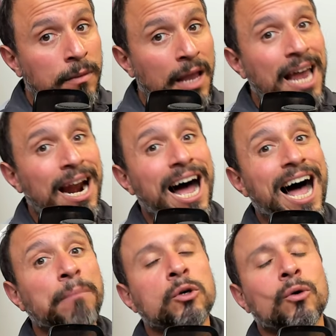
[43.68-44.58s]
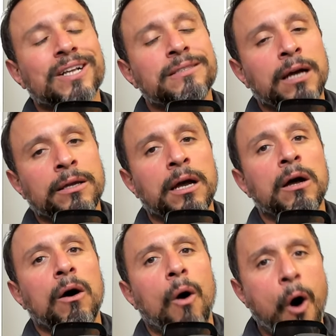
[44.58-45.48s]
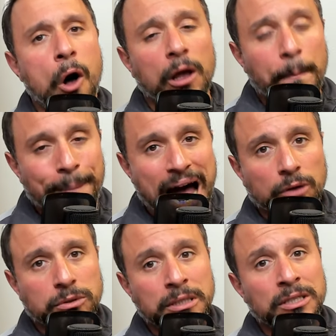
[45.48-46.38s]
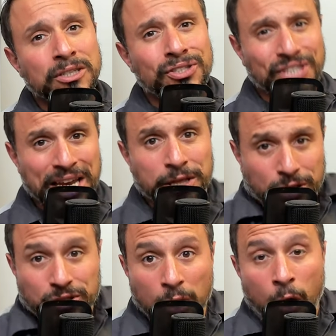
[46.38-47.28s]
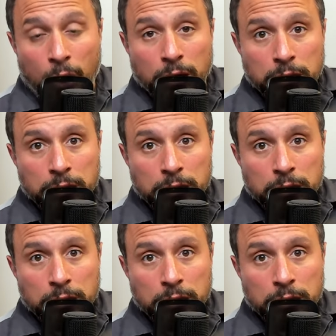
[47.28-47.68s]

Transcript: And I'm gonna tell you all about seeing the saw